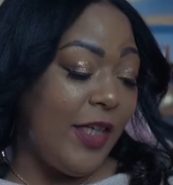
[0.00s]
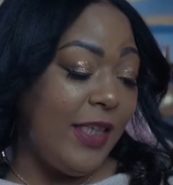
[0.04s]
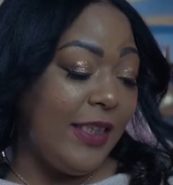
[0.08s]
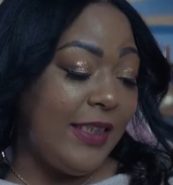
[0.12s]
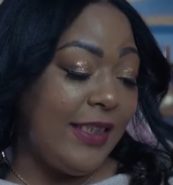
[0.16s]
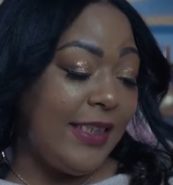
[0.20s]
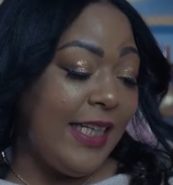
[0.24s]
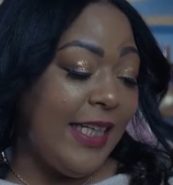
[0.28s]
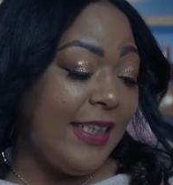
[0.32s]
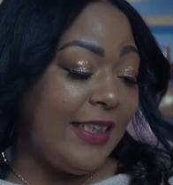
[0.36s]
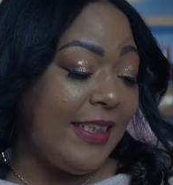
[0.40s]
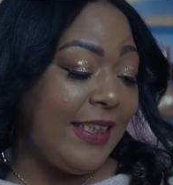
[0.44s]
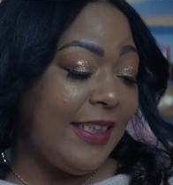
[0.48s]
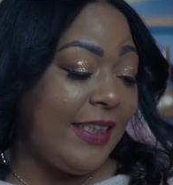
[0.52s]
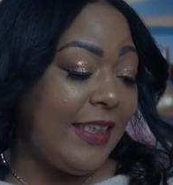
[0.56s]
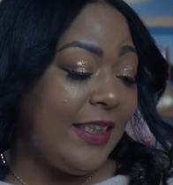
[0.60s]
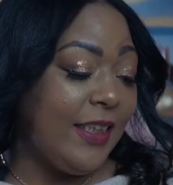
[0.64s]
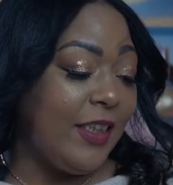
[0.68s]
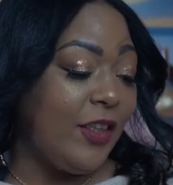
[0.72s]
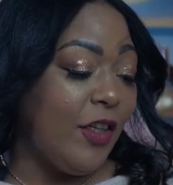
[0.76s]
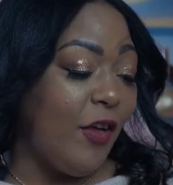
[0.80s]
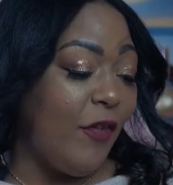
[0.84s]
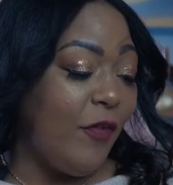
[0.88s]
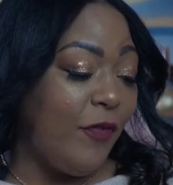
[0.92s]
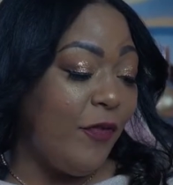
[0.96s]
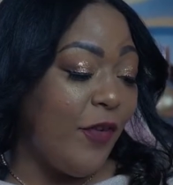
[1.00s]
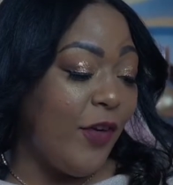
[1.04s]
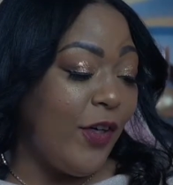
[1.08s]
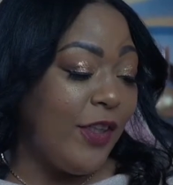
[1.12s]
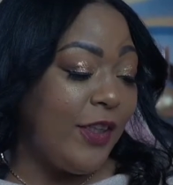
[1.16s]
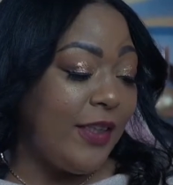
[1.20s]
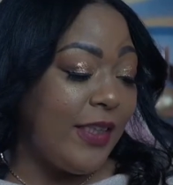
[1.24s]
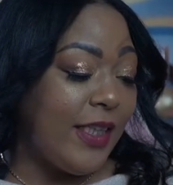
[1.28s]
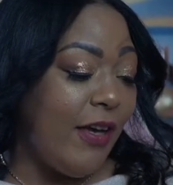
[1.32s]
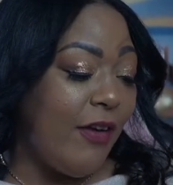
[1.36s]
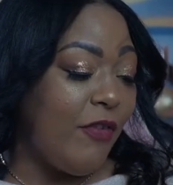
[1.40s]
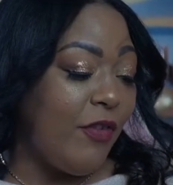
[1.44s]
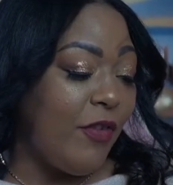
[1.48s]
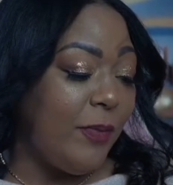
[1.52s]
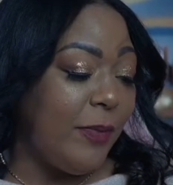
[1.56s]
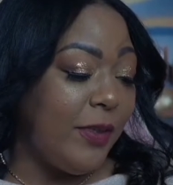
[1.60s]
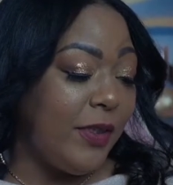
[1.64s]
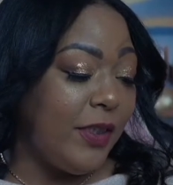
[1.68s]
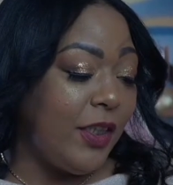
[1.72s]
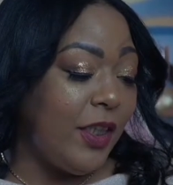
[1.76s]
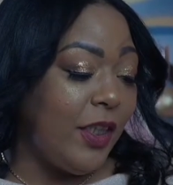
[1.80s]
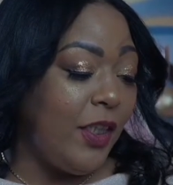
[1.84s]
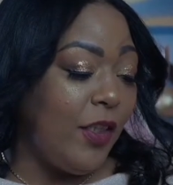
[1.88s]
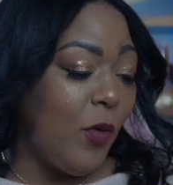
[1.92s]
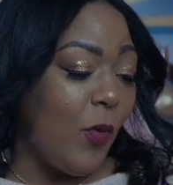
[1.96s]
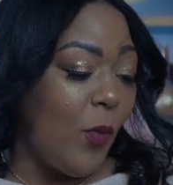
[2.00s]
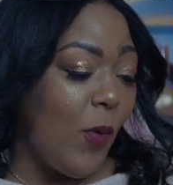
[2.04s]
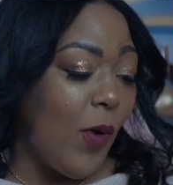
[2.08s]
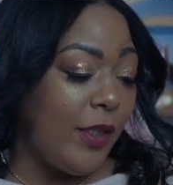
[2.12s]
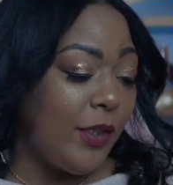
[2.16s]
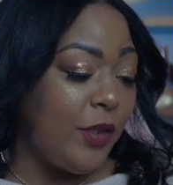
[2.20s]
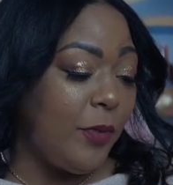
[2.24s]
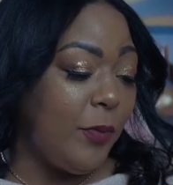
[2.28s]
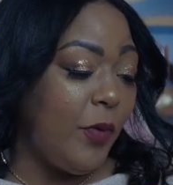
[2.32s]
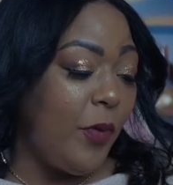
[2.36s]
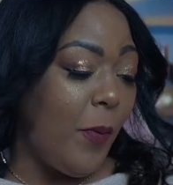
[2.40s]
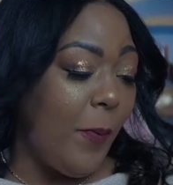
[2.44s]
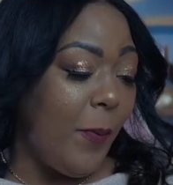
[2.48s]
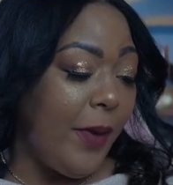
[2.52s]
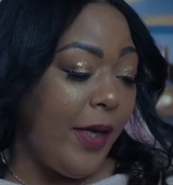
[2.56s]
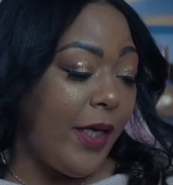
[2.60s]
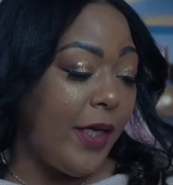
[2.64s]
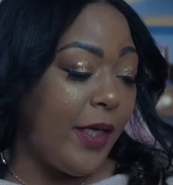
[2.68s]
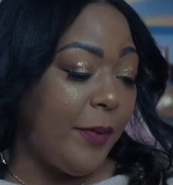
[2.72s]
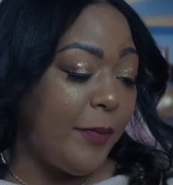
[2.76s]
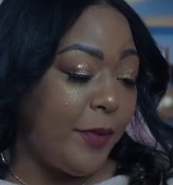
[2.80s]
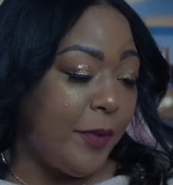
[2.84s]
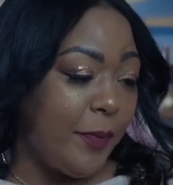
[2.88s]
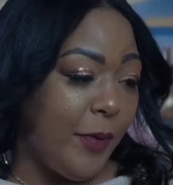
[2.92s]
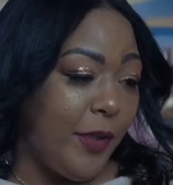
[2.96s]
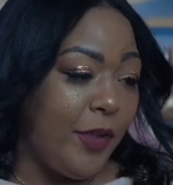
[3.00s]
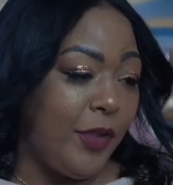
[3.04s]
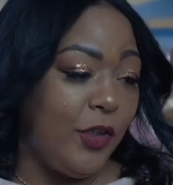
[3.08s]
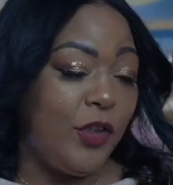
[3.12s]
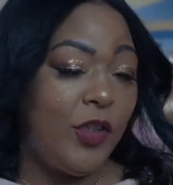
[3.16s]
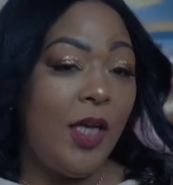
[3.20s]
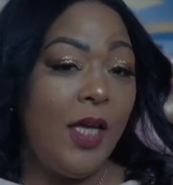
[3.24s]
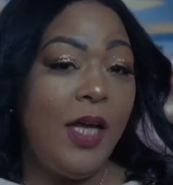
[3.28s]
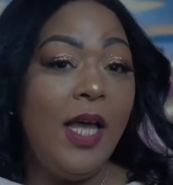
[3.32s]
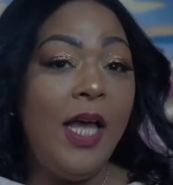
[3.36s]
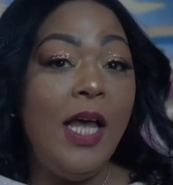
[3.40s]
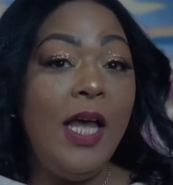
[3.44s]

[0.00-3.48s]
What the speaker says: It says this is the first ever machine washable makeup sponge.